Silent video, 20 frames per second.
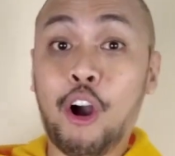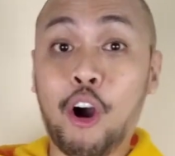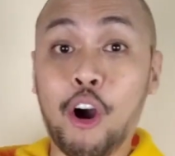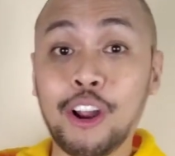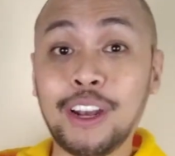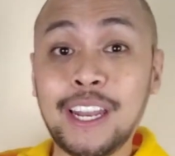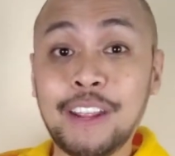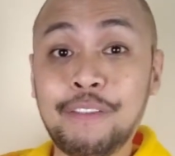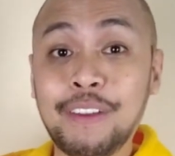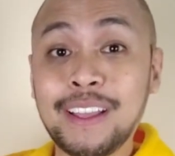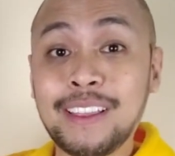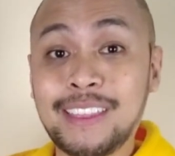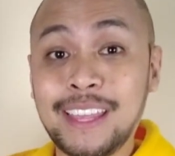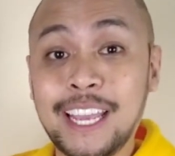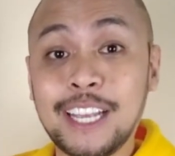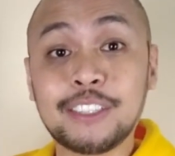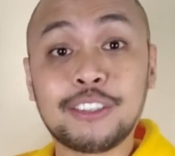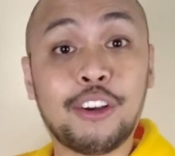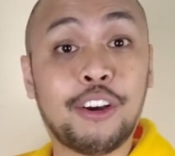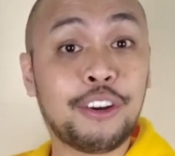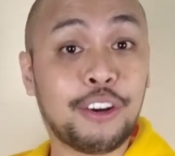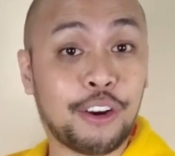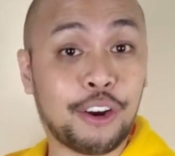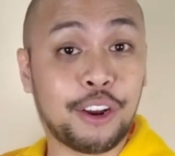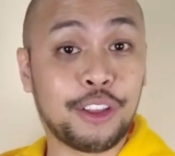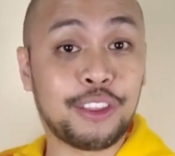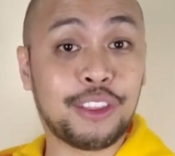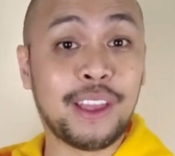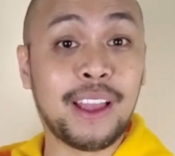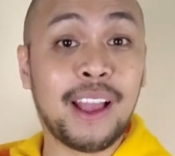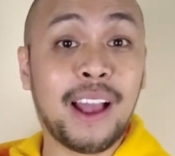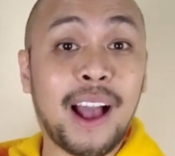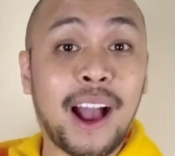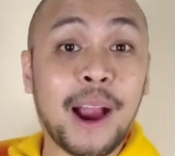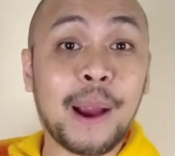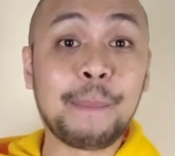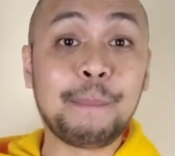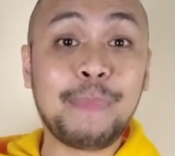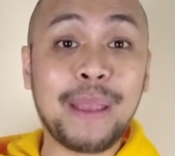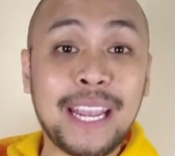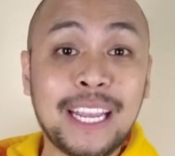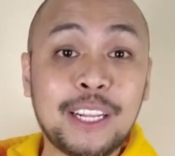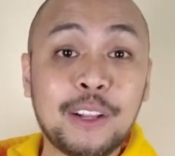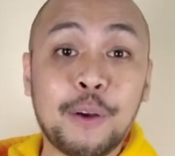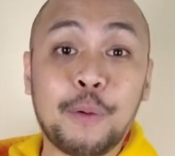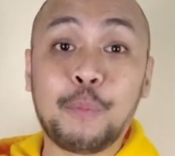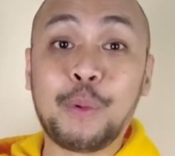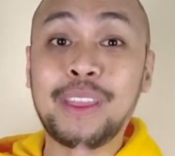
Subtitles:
All living things on Earth are made